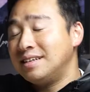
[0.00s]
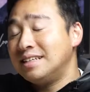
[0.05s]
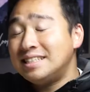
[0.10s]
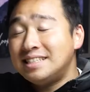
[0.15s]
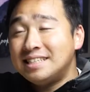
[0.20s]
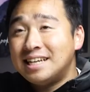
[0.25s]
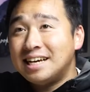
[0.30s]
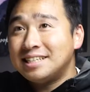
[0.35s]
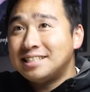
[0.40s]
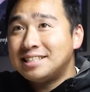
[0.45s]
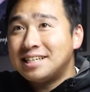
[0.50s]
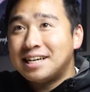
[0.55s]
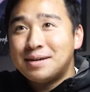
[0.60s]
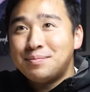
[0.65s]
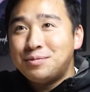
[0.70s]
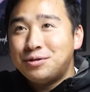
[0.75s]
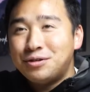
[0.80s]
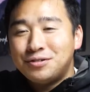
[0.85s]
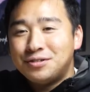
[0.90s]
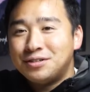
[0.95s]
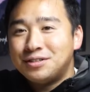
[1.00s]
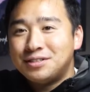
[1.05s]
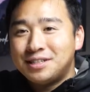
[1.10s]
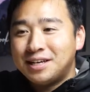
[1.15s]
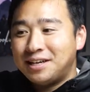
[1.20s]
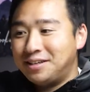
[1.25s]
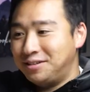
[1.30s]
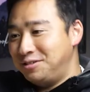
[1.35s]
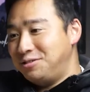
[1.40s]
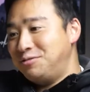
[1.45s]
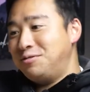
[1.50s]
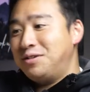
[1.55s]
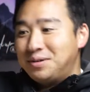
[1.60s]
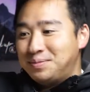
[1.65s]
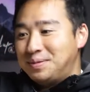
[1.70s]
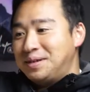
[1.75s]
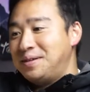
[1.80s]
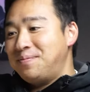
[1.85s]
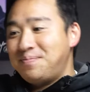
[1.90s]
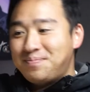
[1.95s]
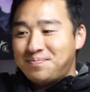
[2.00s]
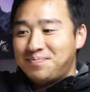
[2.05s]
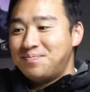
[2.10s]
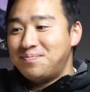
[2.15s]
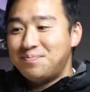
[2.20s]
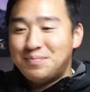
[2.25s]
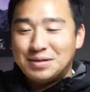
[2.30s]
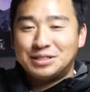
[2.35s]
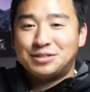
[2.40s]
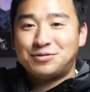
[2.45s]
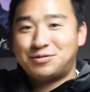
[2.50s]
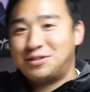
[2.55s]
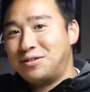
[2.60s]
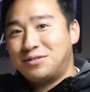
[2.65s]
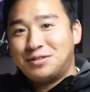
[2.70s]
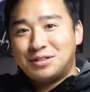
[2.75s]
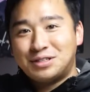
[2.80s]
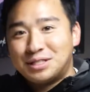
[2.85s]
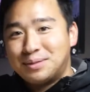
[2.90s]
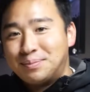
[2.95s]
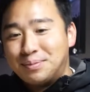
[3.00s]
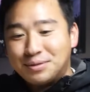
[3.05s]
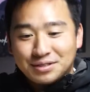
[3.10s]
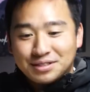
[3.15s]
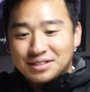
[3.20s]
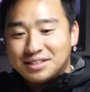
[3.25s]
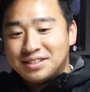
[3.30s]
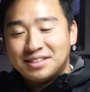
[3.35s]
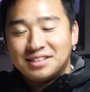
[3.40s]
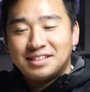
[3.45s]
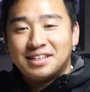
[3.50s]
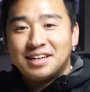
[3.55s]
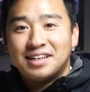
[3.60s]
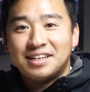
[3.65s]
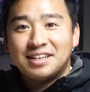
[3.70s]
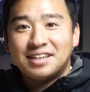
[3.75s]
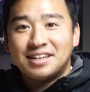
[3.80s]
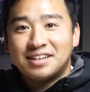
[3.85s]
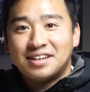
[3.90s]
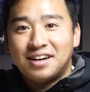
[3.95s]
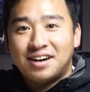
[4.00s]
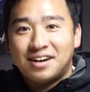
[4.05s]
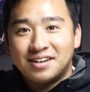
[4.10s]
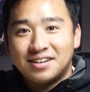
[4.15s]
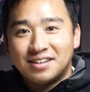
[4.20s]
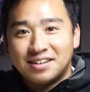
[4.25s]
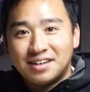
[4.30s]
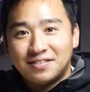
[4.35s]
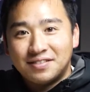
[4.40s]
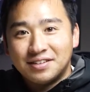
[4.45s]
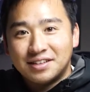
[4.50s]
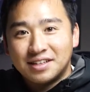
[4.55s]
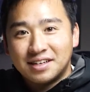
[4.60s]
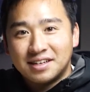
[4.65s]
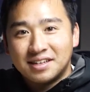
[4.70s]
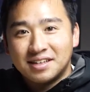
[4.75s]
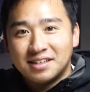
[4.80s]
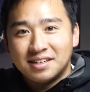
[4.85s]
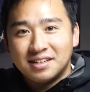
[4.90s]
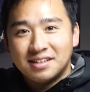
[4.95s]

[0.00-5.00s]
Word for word: It's nighttime, you're in your tent, you don't want to be messing around with the zippers and getting it caught on everything.